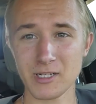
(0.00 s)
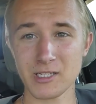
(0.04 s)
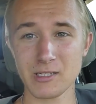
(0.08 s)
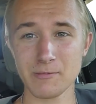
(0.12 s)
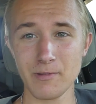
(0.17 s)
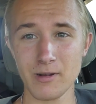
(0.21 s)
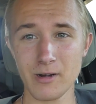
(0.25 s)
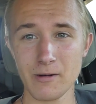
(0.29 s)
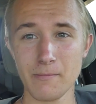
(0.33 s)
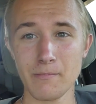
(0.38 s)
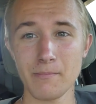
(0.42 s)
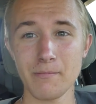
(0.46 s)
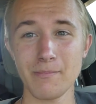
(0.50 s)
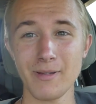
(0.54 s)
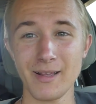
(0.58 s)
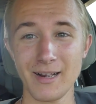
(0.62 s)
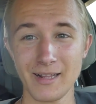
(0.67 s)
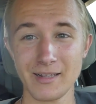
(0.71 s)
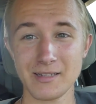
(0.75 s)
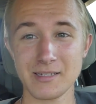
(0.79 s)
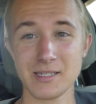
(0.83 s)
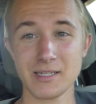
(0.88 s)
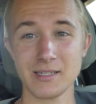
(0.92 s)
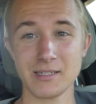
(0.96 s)
It's been a
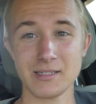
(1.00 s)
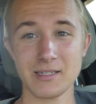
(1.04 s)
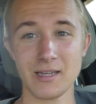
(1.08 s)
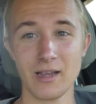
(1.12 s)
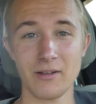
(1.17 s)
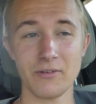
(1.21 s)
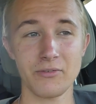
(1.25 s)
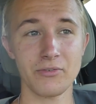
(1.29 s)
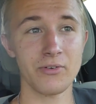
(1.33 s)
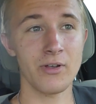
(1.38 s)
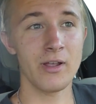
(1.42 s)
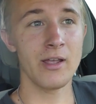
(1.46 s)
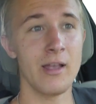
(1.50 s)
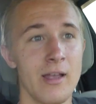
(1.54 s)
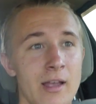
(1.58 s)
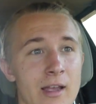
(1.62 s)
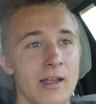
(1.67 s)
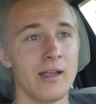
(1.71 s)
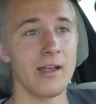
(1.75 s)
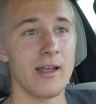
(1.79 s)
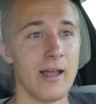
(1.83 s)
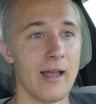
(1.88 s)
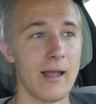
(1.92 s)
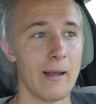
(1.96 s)
minute since I've
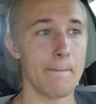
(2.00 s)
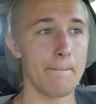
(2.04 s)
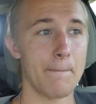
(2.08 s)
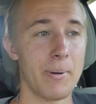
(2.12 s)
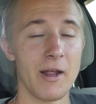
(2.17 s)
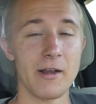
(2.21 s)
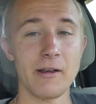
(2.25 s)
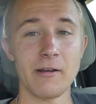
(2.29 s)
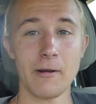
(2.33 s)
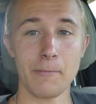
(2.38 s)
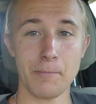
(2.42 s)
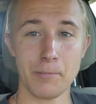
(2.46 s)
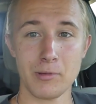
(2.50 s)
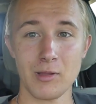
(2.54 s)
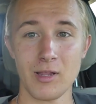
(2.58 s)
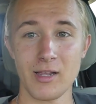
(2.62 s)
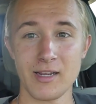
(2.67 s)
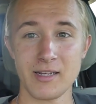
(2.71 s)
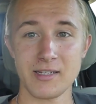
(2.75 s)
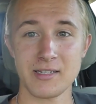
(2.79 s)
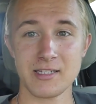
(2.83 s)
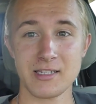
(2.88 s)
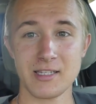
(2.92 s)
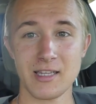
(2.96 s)
been in a
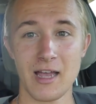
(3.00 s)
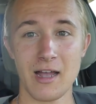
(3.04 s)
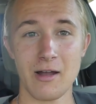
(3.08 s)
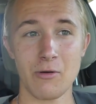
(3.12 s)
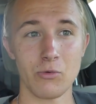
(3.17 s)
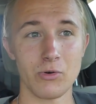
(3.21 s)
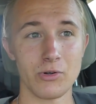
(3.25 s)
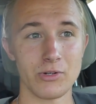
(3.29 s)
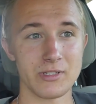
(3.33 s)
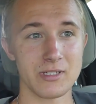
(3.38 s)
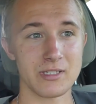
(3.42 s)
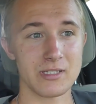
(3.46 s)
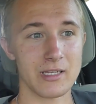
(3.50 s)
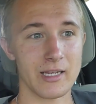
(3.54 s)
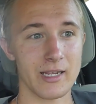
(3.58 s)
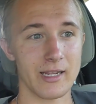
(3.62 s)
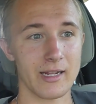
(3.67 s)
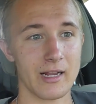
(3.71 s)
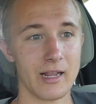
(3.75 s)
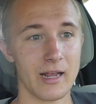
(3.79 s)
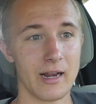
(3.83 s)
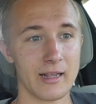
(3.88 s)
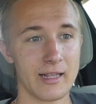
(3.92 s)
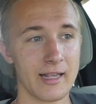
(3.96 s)
place that was
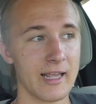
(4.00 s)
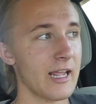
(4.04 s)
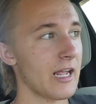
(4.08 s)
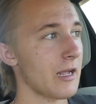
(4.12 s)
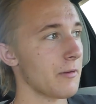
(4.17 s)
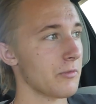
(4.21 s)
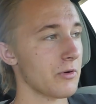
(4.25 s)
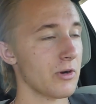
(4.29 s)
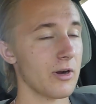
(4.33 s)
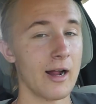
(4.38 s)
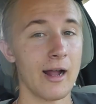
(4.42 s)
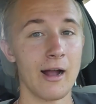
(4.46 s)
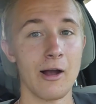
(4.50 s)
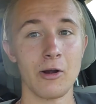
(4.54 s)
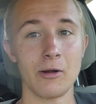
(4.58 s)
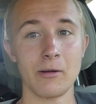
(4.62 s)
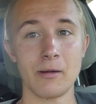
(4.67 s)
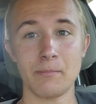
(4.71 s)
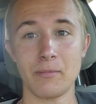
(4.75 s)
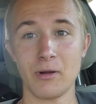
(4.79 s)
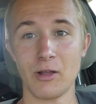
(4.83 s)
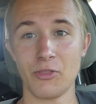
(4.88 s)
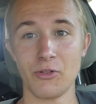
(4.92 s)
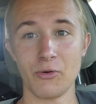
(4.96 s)
like a
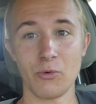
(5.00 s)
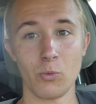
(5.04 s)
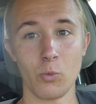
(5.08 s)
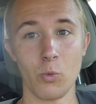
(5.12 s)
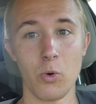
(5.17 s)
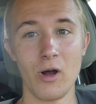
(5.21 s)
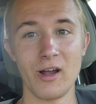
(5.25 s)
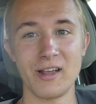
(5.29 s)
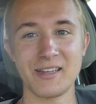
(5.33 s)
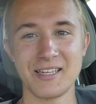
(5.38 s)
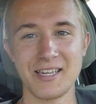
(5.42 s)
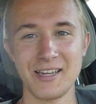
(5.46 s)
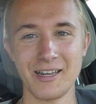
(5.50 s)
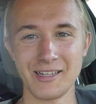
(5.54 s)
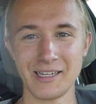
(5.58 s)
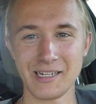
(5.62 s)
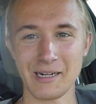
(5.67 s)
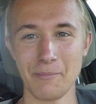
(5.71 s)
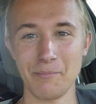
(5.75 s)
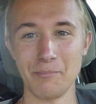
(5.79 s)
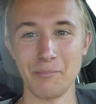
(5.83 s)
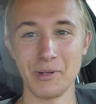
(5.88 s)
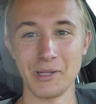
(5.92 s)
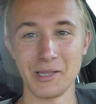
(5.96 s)
campground, but there wasn't
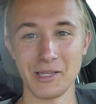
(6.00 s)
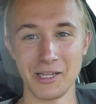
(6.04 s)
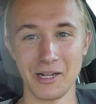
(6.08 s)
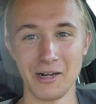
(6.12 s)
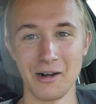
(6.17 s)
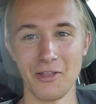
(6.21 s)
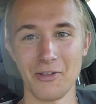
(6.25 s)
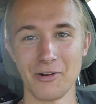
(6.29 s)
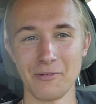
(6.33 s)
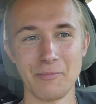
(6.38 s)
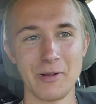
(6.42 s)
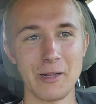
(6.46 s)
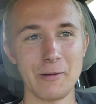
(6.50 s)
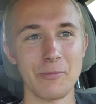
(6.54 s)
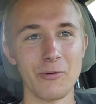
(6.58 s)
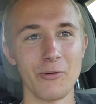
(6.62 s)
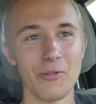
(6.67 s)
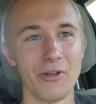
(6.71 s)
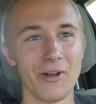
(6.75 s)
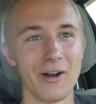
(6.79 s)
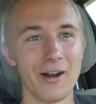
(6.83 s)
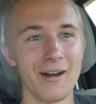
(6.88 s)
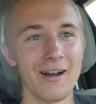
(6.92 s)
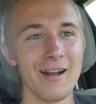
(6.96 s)
like a million other people
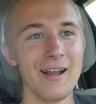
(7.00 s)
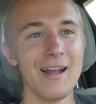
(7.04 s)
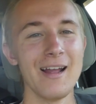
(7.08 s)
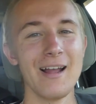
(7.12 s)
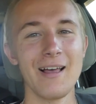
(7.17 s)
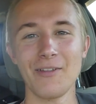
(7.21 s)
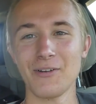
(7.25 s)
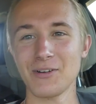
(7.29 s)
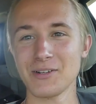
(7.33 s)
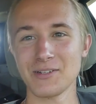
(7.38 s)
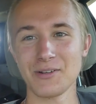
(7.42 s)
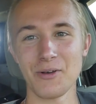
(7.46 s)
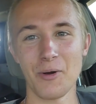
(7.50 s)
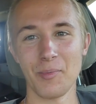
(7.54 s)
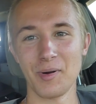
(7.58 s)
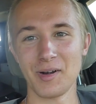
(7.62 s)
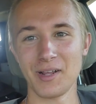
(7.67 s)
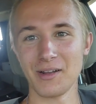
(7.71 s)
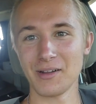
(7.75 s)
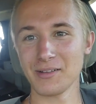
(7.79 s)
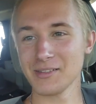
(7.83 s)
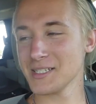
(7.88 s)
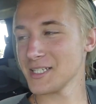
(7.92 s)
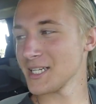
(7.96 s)
there. There's
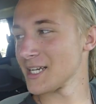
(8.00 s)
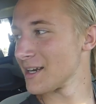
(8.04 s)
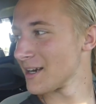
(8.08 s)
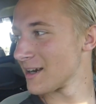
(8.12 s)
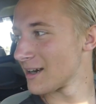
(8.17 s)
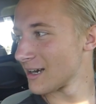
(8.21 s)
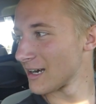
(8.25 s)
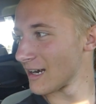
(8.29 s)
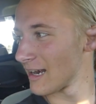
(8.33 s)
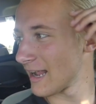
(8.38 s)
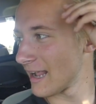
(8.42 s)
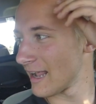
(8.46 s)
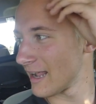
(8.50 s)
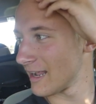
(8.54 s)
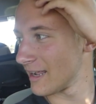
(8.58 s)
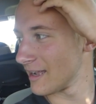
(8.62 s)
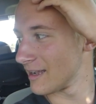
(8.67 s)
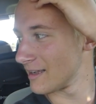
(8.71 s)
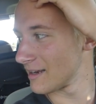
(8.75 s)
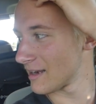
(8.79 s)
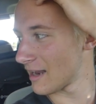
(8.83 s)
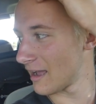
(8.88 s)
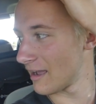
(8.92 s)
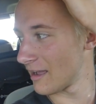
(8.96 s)
nobody else here,
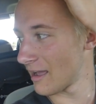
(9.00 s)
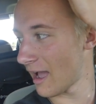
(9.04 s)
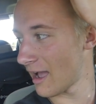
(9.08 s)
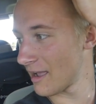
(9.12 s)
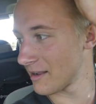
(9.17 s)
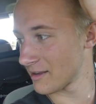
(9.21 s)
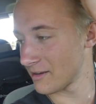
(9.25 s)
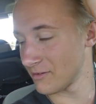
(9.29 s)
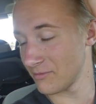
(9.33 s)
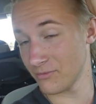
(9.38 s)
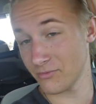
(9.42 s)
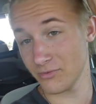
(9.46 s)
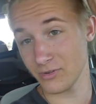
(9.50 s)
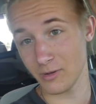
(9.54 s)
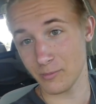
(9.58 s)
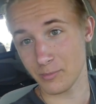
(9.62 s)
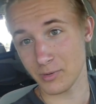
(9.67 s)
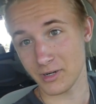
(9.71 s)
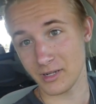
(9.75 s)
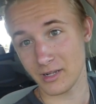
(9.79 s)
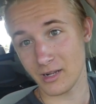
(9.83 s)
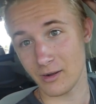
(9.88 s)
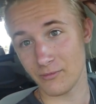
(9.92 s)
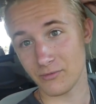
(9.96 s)
and I, I can feel
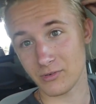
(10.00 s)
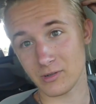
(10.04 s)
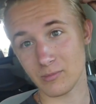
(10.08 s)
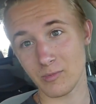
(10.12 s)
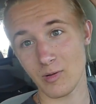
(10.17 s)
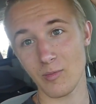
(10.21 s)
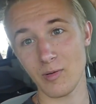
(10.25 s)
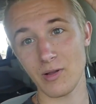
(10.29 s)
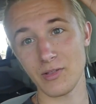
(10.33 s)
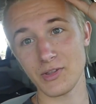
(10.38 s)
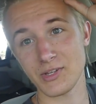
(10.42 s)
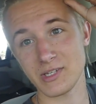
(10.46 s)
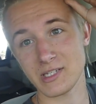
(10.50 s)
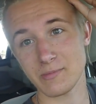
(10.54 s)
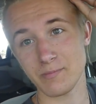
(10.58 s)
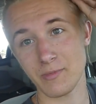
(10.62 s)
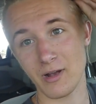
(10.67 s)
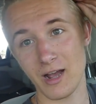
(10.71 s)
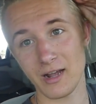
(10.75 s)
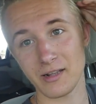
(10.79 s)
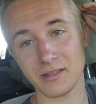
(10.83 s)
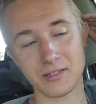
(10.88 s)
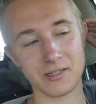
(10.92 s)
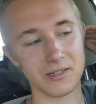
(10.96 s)
pretty comfortable about this
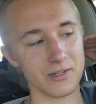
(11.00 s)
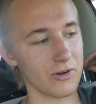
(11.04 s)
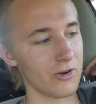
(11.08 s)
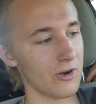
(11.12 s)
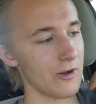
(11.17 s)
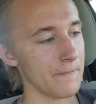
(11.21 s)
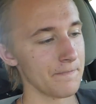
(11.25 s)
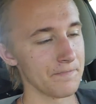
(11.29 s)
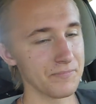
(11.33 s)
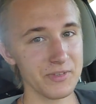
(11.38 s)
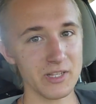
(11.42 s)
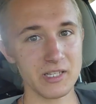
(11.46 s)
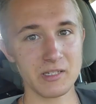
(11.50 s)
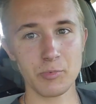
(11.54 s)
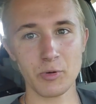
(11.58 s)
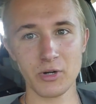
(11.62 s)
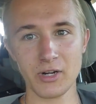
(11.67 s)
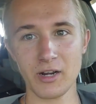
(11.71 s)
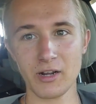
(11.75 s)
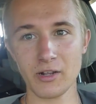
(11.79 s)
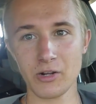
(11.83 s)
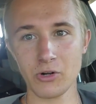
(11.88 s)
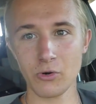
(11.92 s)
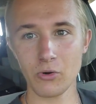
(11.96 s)
spot. So it's
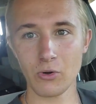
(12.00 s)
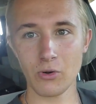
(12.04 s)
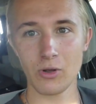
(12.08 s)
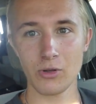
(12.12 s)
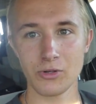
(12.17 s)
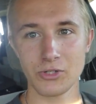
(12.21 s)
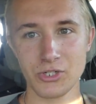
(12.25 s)
pretty dang cool.